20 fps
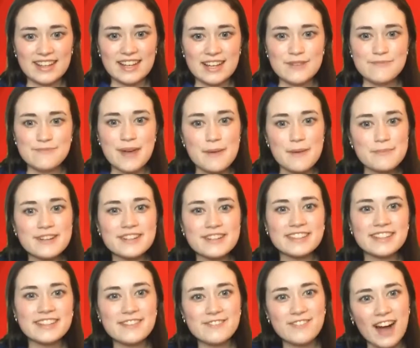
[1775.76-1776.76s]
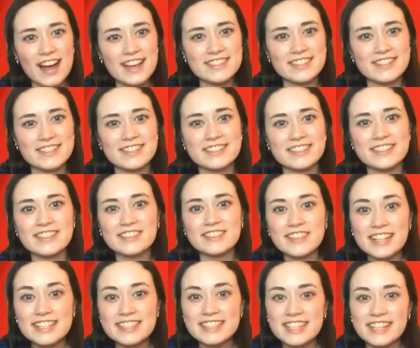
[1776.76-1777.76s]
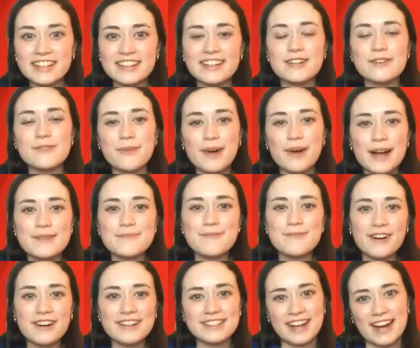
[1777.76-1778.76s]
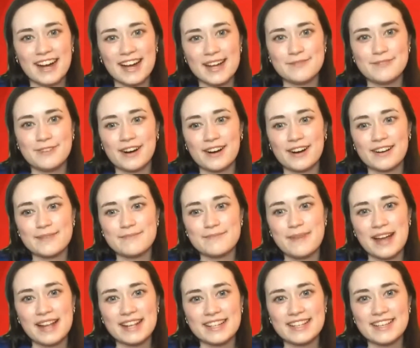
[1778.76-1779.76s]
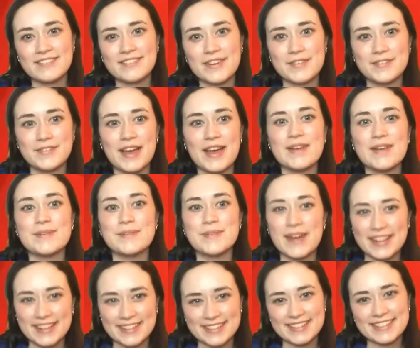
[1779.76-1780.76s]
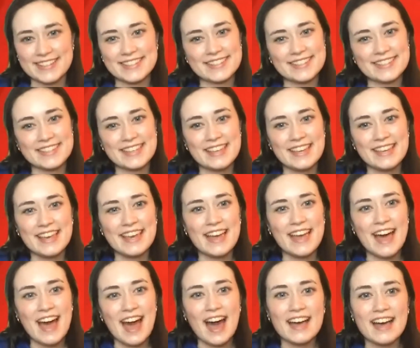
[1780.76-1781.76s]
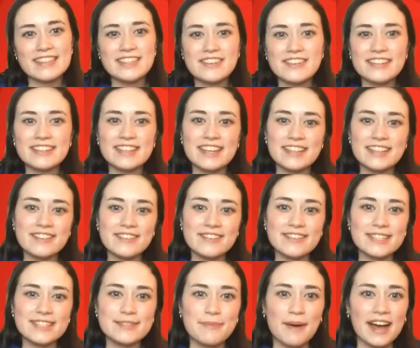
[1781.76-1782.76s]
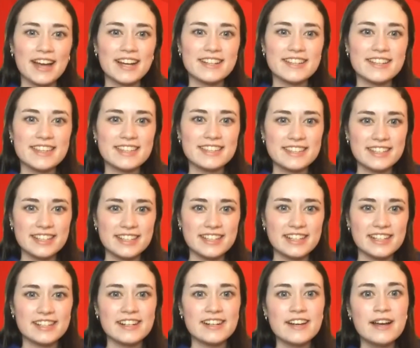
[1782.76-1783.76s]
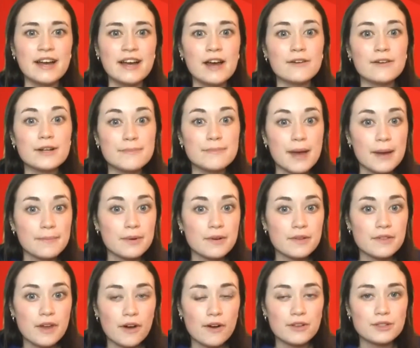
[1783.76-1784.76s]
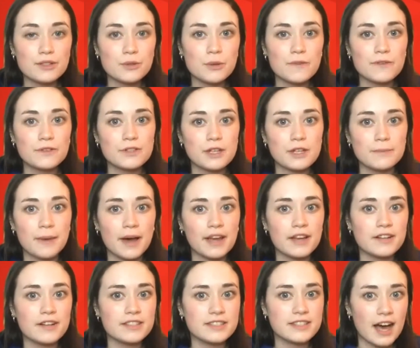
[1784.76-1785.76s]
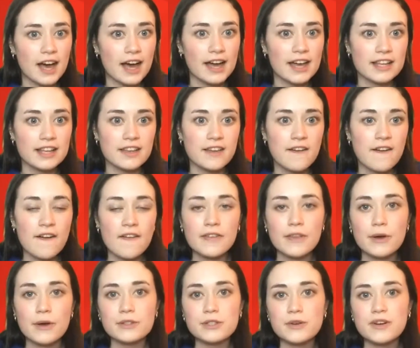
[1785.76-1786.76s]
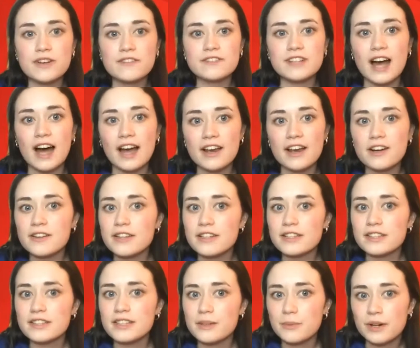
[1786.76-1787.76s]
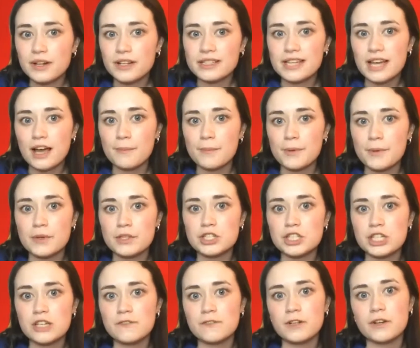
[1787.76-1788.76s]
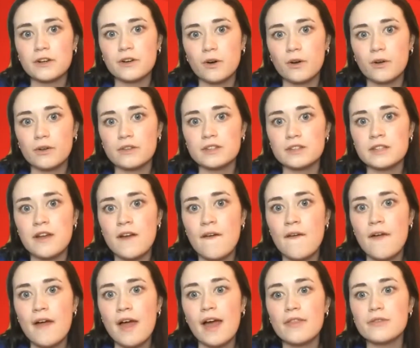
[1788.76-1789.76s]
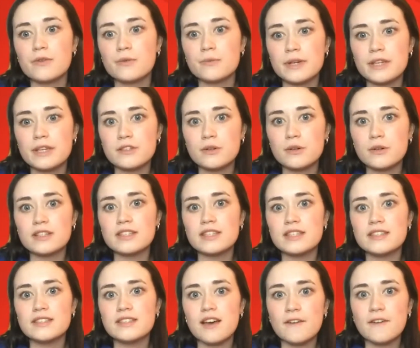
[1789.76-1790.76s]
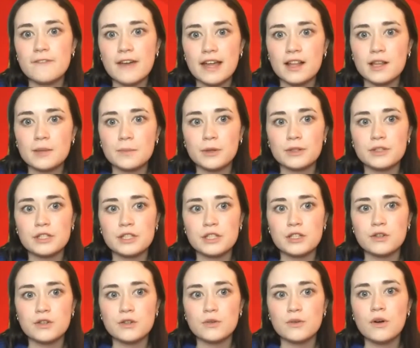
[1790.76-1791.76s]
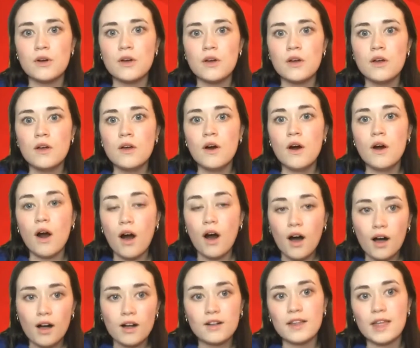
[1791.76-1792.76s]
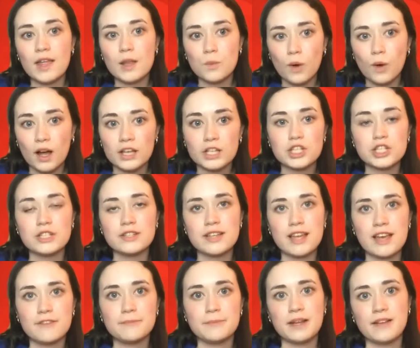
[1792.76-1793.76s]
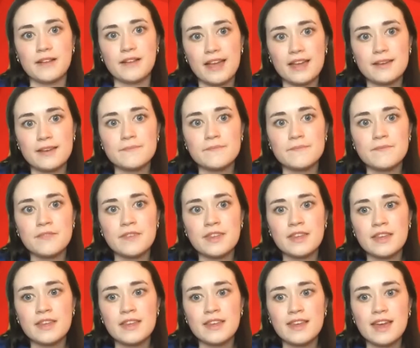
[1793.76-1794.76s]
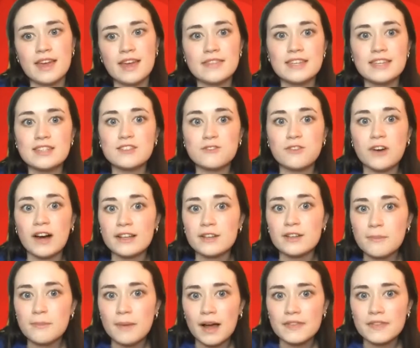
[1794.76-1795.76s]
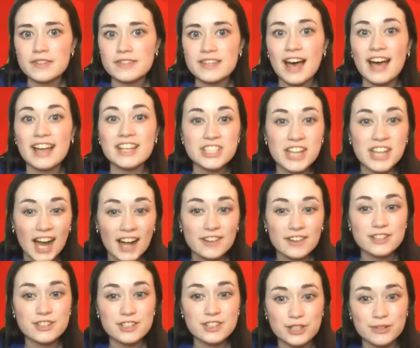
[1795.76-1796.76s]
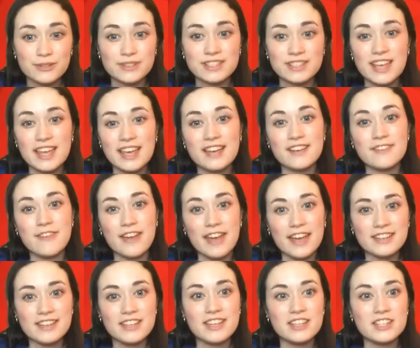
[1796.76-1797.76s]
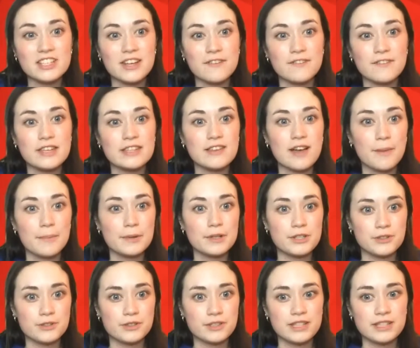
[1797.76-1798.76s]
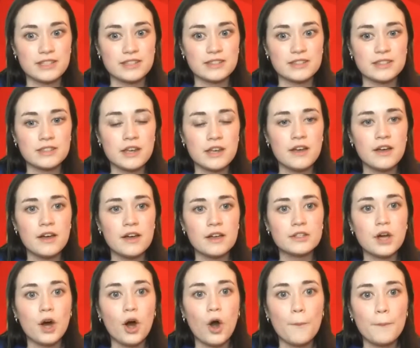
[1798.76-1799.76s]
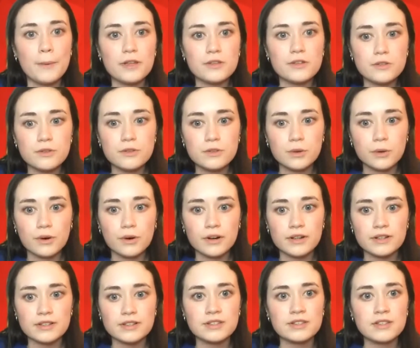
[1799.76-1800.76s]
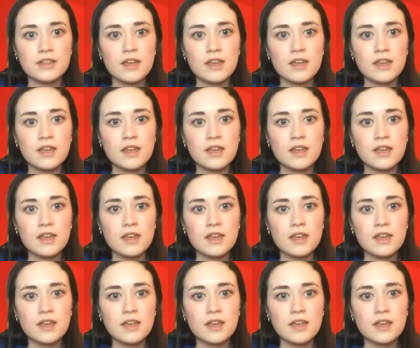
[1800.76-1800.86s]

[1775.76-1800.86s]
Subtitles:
Members and advisors, let's hear it one more time for our competitive event winners. As you continue to aspire this year, remember those who have stood by your side, those who have tirelessly worked to help you achieve your goals, and the resources available to you all in Washington FBLA. In these final months, I challenge you to take advantage of these opportunities to open new doors